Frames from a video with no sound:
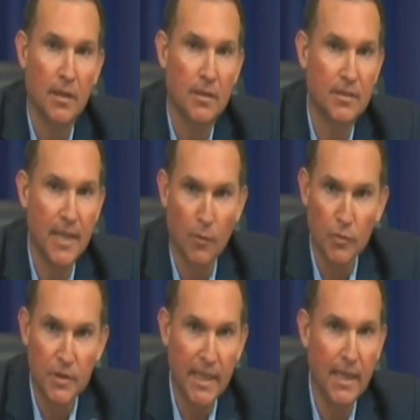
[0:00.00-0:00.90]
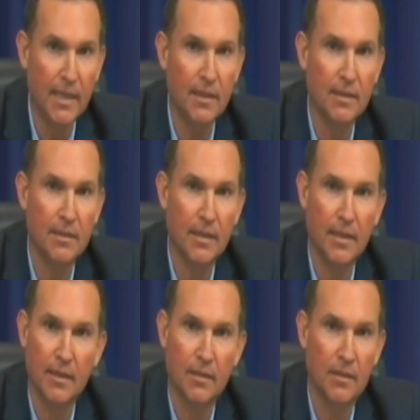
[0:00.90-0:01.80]
set a routine,
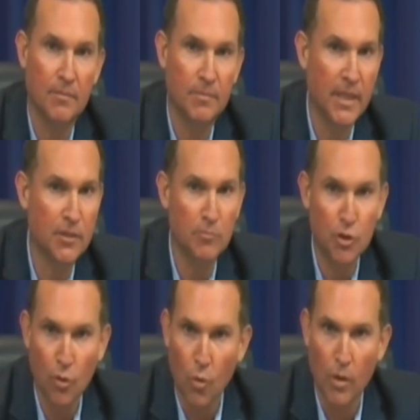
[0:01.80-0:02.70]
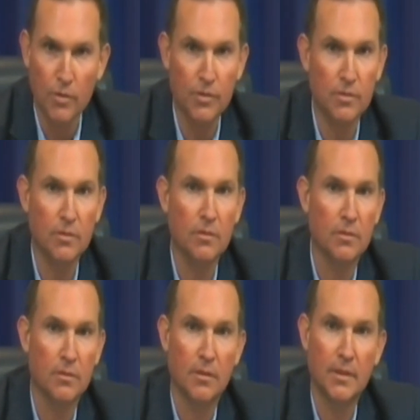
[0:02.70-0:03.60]
get some chores,
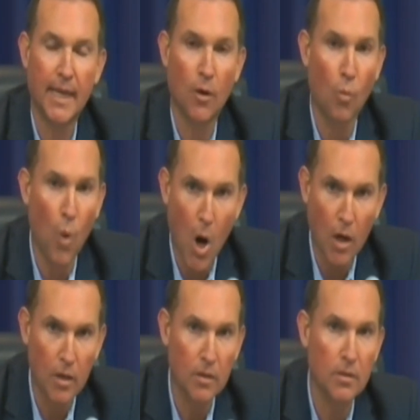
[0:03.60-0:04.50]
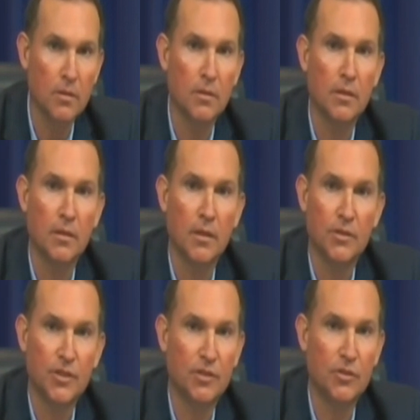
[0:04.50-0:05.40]
take a walk,
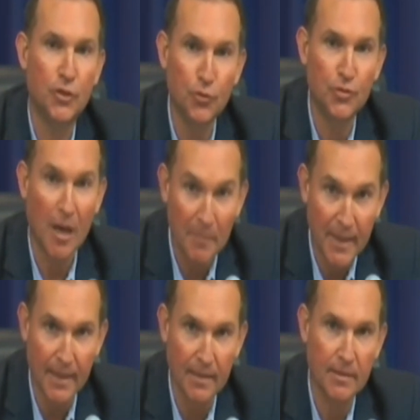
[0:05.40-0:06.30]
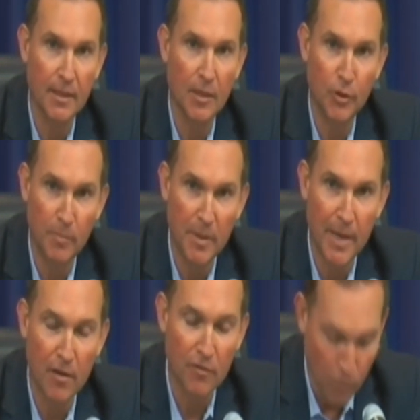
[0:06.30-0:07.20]
just do something. You'll be
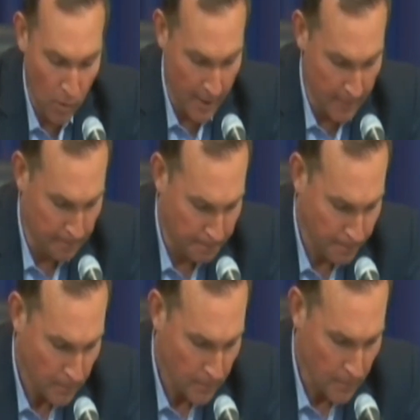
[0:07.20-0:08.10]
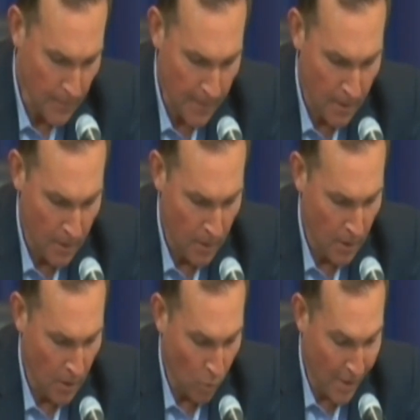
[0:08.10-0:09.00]
better for it.
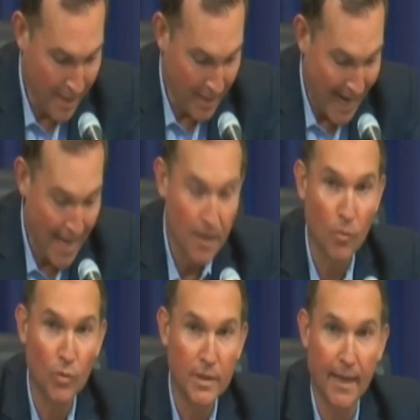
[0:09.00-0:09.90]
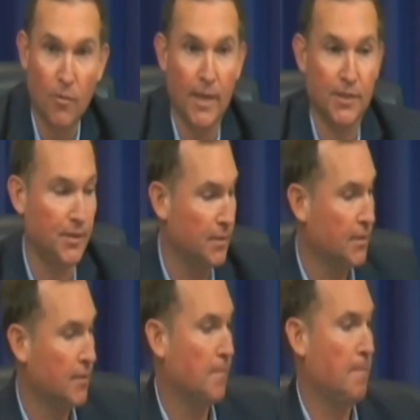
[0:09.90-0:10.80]
With that, we'll take questions.